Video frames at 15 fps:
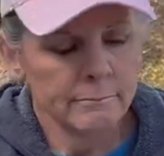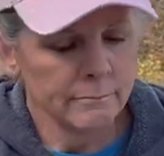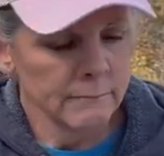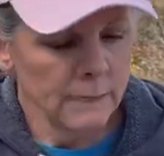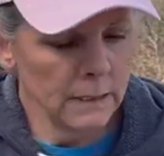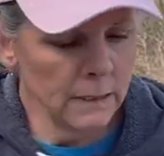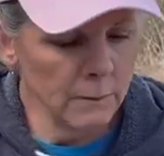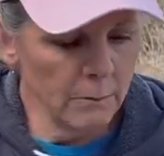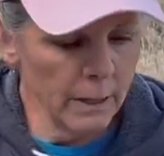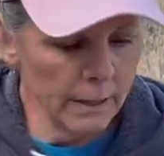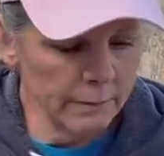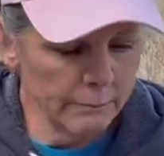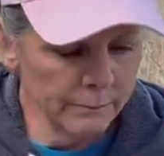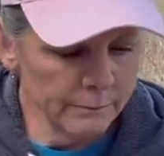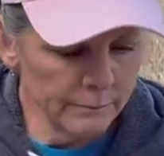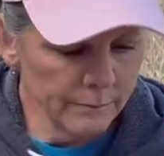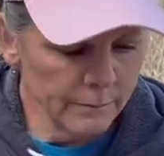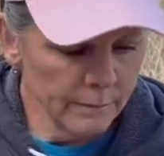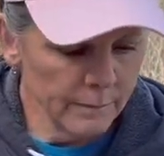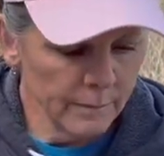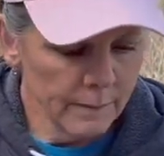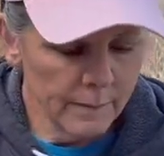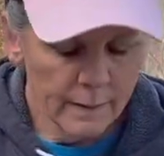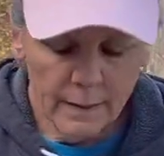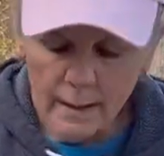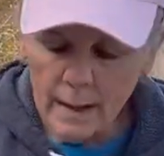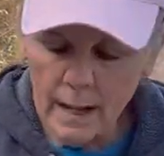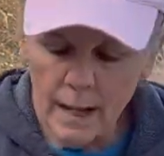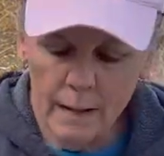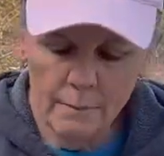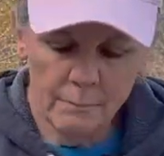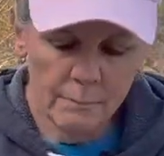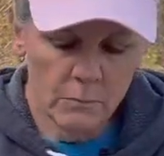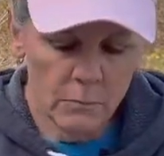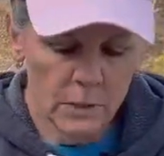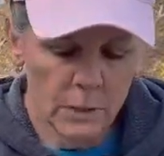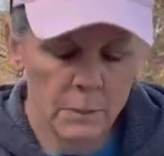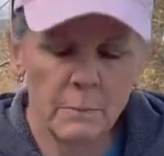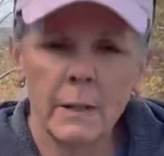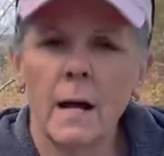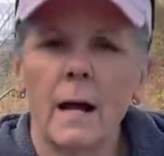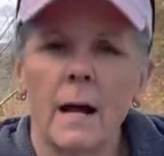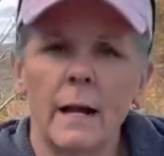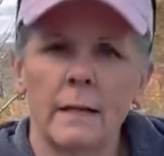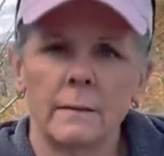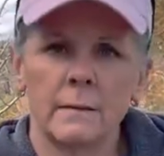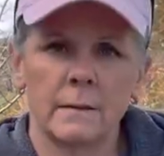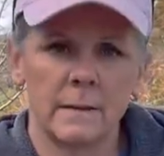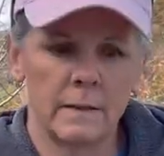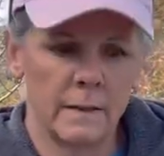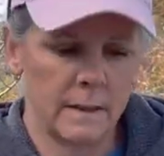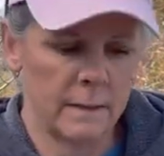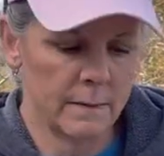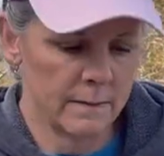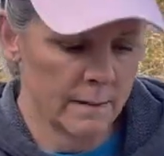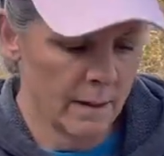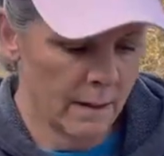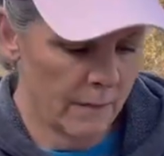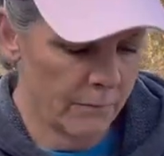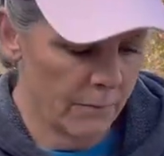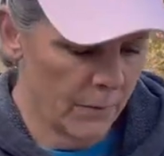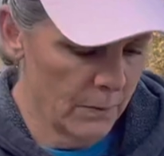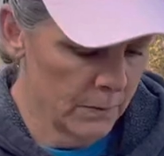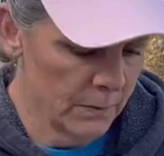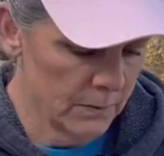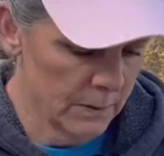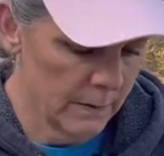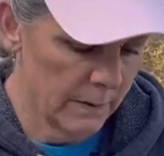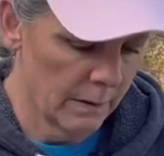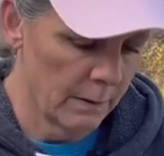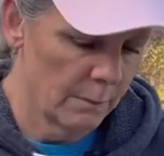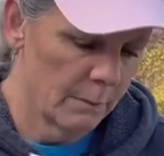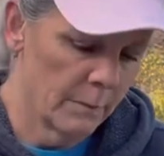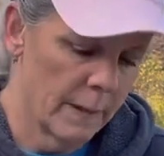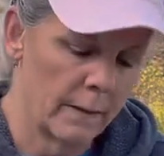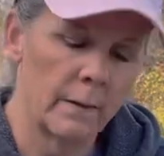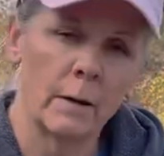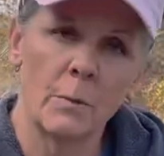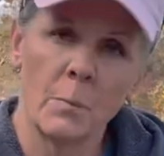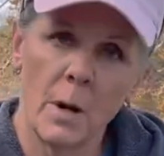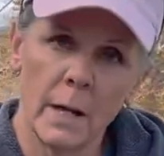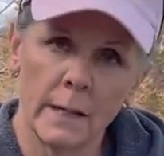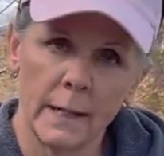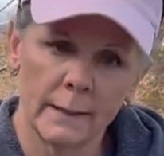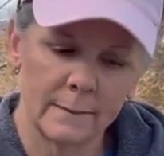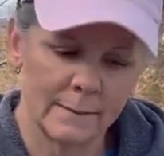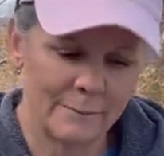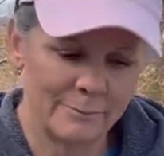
anyway, I'm really behind these folks and their product.